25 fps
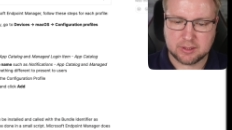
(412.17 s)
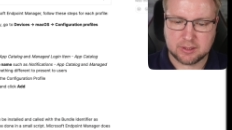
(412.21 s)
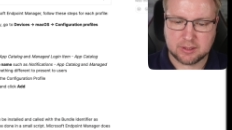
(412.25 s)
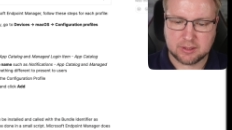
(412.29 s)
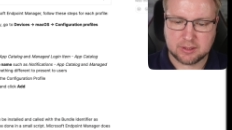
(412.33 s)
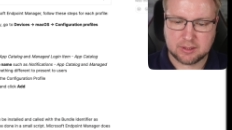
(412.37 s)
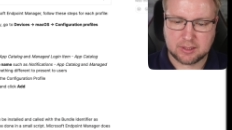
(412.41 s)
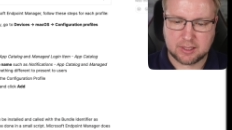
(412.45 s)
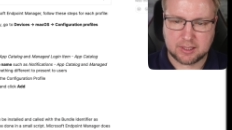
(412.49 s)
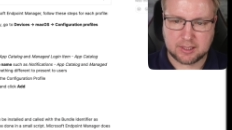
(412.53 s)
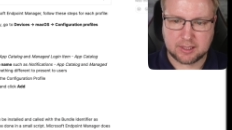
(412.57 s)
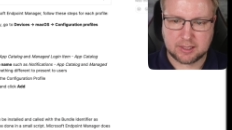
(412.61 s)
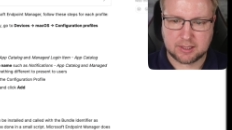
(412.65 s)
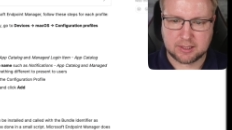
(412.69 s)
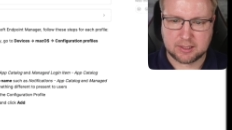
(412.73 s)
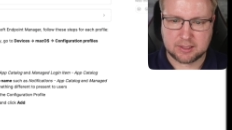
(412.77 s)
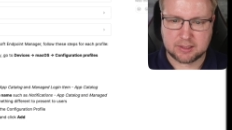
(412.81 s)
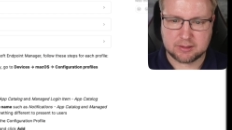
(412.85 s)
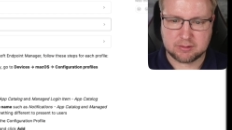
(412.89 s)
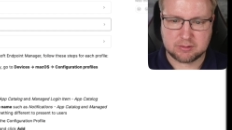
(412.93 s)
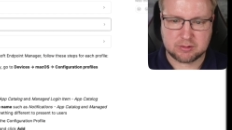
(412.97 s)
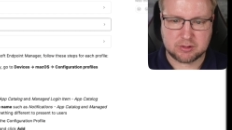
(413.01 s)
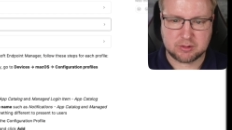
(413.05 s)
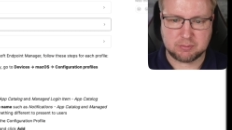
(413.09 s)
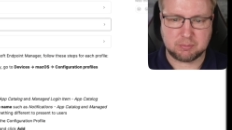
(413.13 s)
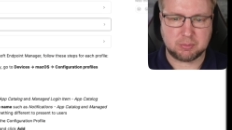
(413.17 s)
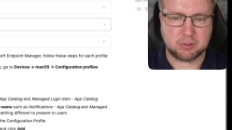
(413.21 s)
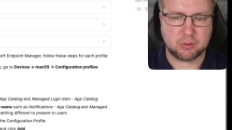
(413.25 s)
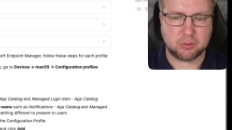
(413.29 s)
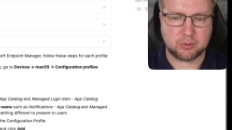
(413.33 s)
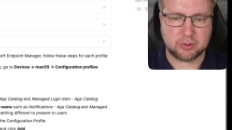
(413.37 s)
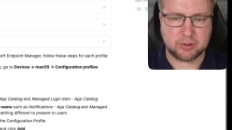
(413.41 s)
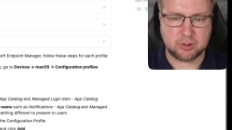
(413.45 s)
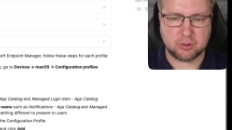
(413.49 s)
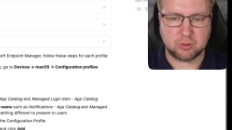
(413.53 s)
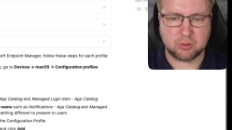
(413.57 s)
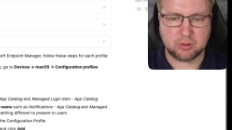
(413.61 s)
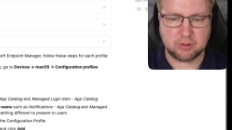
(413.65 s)
uh, deploy
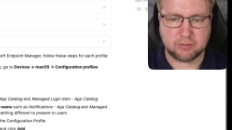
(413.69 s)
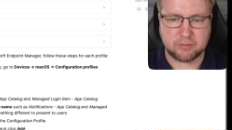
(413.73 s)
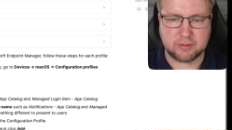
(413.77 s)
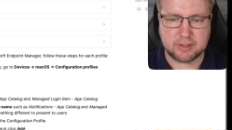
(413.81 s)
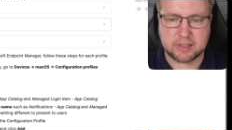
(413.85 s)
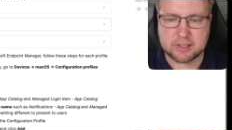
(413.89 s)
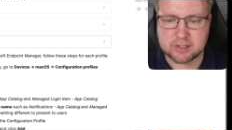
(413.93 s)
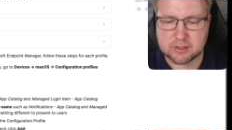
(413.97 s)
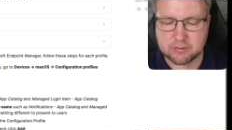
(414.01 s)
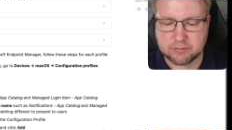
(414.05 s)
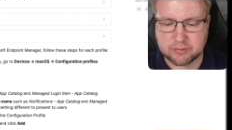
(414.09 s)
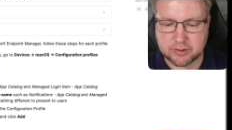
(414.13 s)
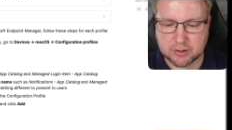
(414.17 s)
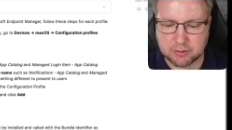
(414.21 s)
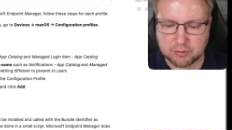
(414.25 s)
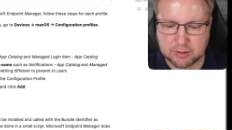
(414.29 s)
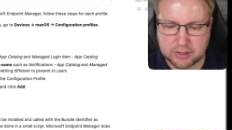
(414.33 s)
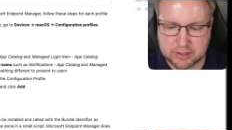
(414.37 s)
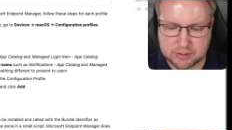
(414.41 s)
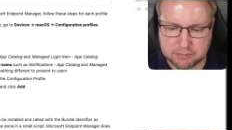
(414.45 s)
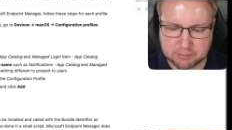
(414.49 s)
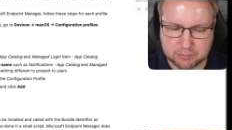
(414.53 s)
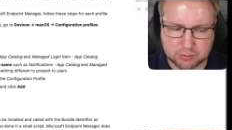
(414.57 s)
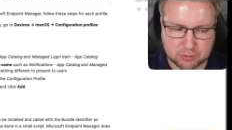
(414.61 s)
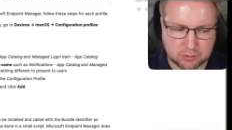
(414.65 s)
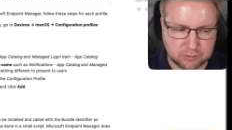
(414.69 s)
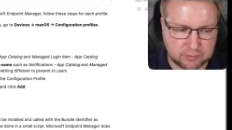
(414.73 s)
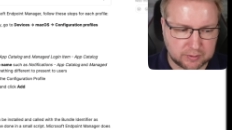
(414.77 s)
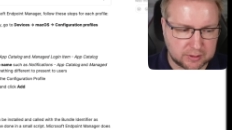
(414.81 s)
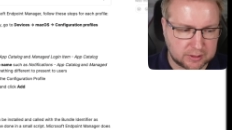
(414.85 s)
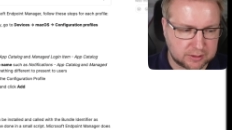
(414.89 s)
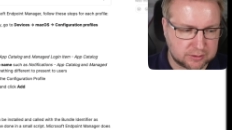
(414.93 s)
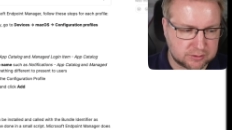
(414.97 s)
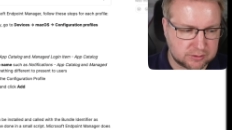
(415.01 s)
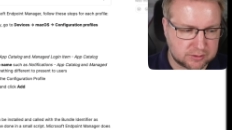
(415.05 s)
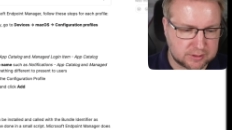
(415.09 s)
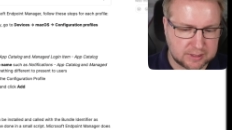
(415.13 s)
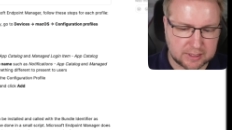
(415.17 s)
all of these configuration profiles.
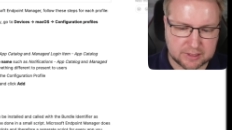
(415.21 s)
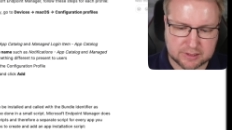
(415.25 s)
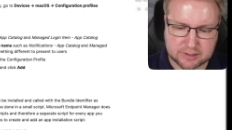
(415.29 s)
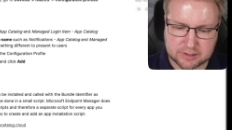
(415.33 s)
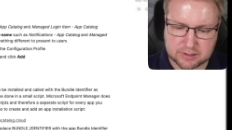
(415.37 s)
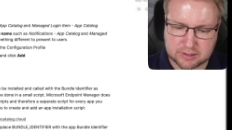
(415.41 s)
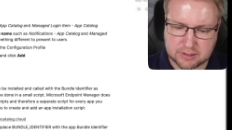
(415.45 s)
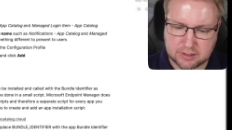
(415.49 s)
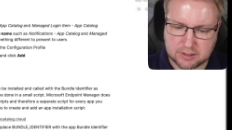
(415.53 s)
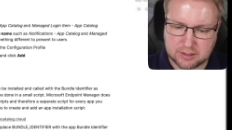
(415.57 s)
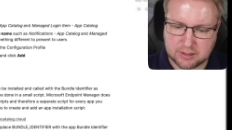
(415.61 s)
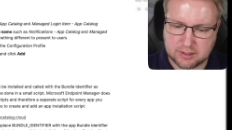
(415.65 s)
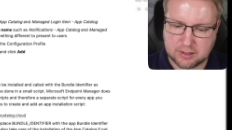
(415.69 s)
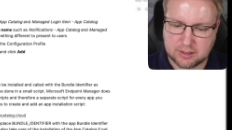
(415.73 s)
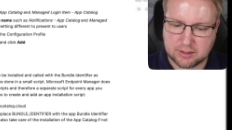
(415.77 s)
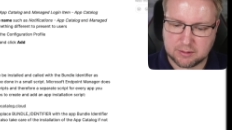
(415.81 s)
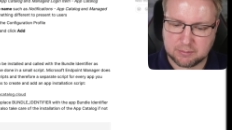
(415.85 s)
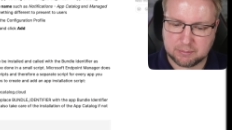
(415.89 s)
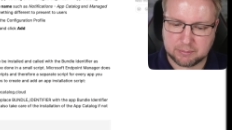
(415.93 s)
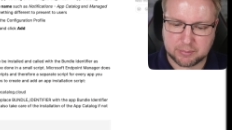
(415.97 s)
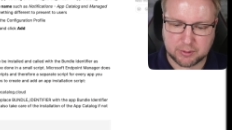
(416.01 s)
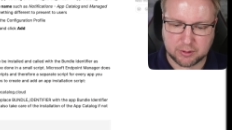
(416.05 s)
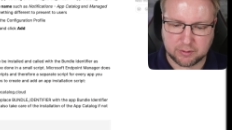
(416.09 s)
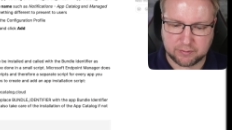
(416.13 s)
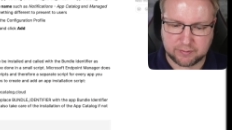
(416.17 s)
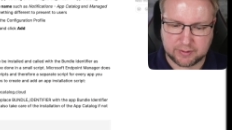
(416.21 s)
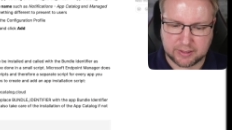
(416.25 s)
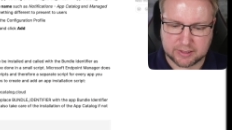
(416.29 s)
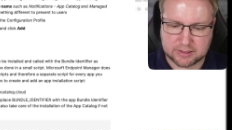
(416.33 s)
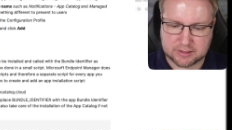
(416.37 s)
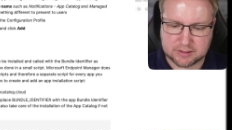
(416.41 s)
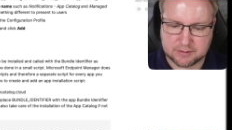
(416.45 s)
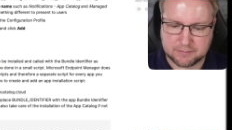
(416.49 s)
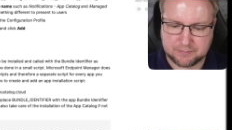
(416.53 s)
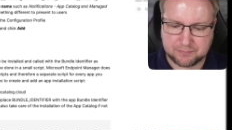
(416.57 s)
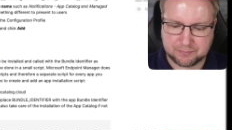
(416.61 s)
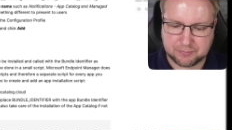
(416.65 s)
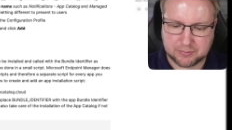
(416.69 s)
So that's perfect.
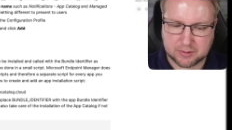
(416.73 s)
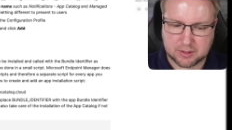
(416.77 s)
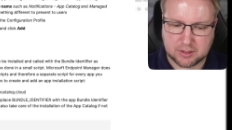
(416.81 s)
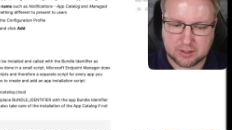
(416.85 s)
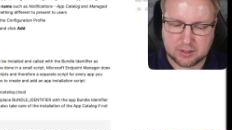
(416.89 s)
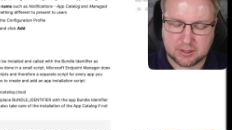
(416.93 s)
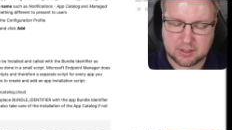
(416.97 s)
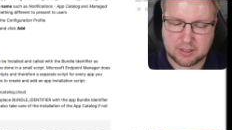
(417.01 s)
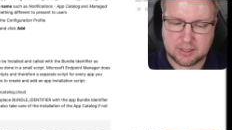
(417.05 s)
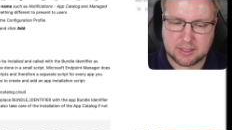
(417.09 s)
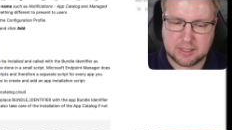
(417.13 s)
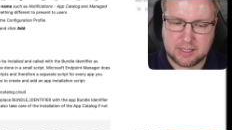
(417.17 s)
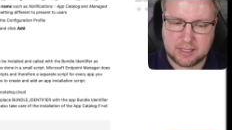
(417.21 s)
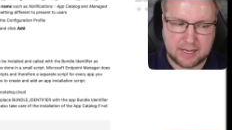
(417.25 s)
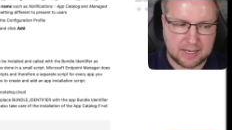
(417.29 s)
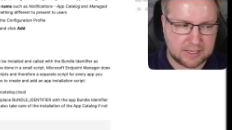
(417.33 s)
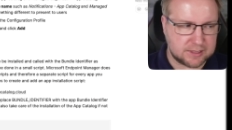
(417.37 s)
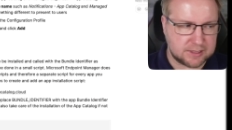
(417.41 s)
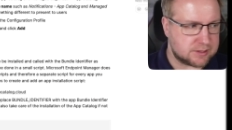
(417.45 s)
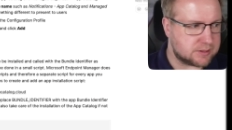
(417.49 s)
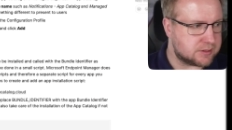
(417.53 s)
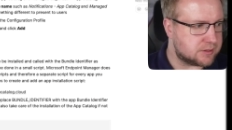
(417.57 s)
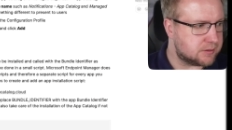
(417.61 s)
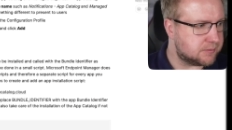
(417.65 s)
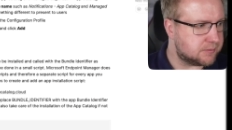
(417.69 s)
Next,